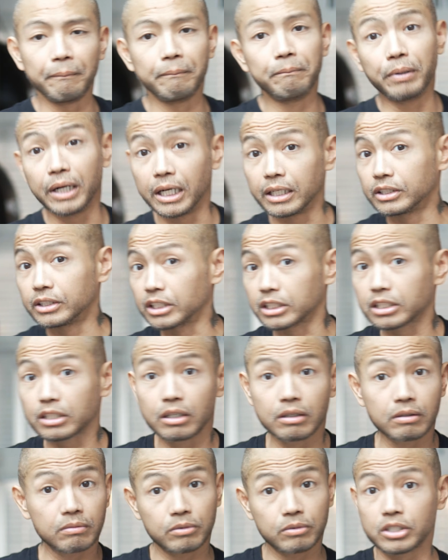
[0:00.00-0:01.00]
but just
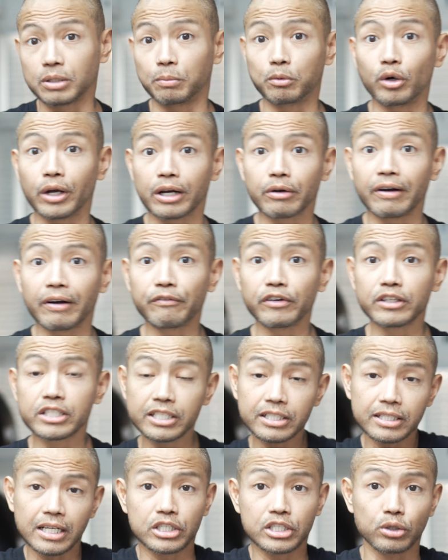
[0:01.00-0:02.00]
some quick
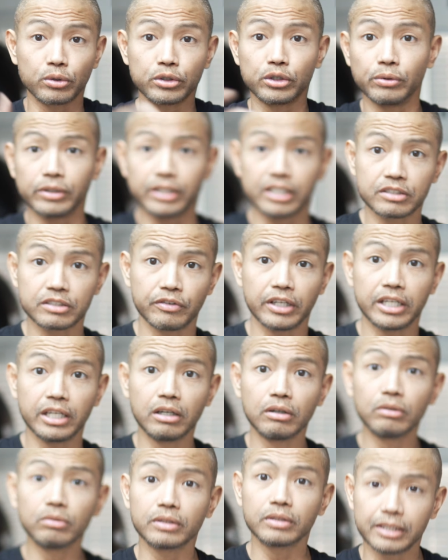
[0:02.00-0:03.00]
references. I showed you in this
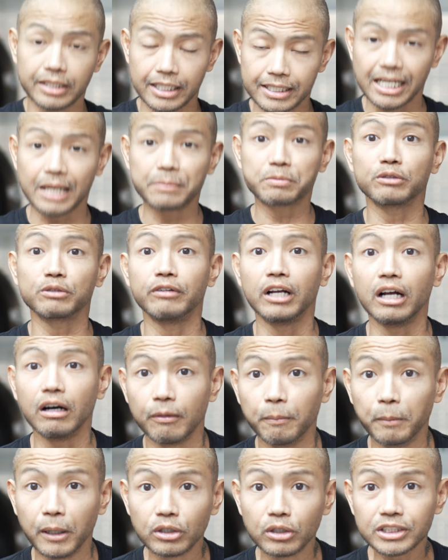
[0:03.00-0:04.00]
video the types of
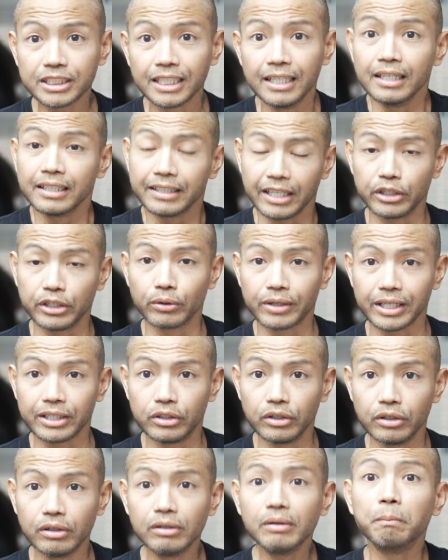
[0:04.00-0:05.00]
elbows that you can
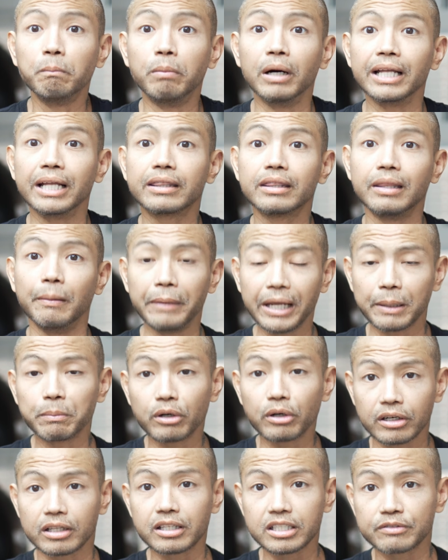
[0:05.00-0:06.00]
do, but the main
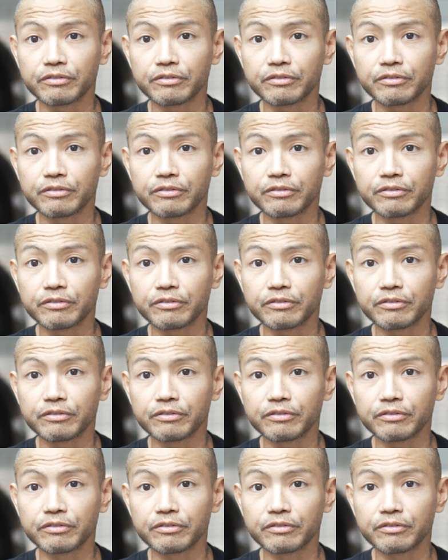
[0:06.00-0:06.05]
point of this